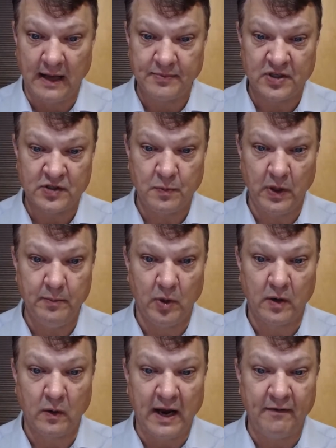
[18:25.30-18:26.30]
Options
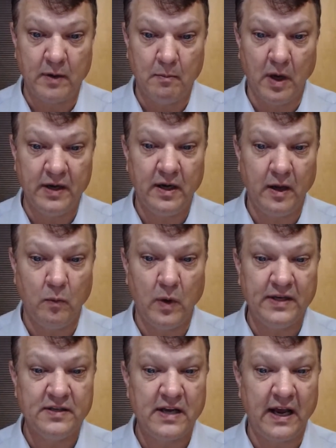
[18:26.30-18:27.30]
Playbook, every Monday,
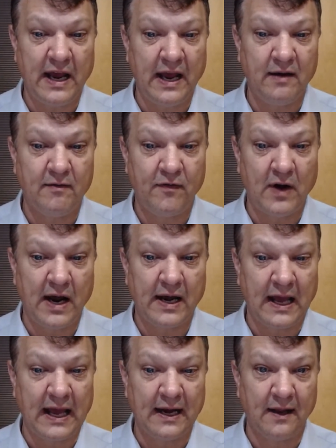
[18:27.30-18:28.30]
Wednesday, and
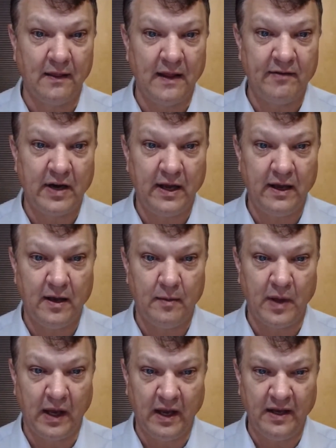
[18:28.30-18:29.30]
Friday at 11
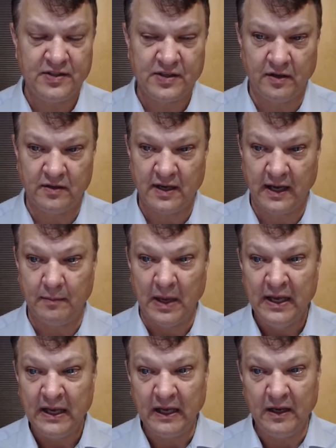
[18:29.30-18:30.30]
a.m. Eastern Time
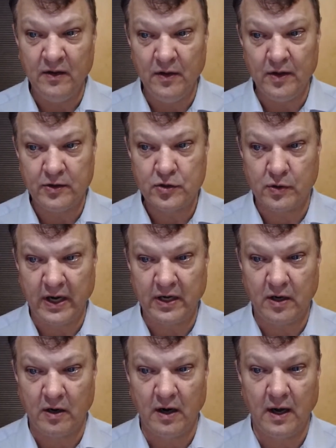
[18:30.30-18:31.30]
in the
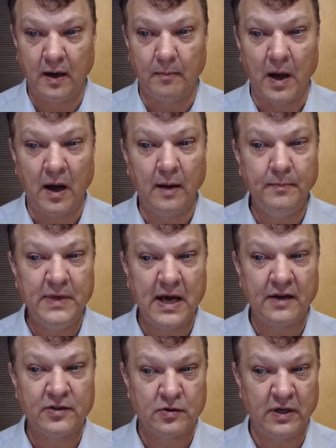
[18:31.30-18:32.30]
Tradier Hub,
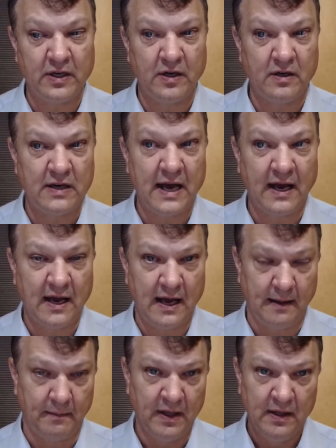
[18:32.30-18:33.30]

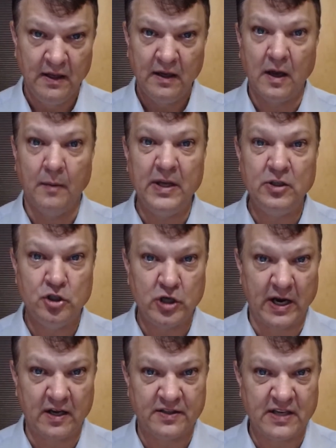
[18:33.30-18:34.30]
hub.tradier.com. Come in,
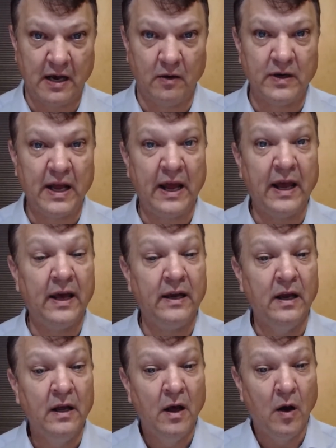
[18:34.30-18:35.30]
check us out,
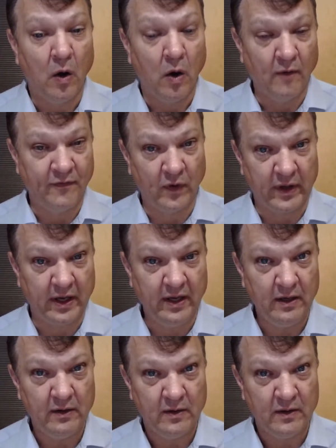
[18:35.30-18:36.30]
and
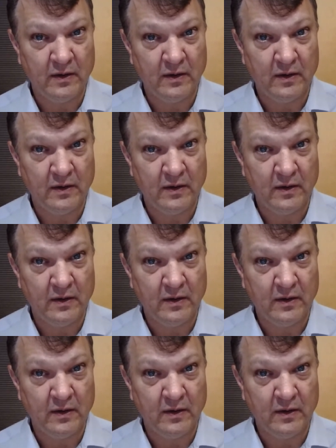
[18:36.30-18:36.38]
hopefully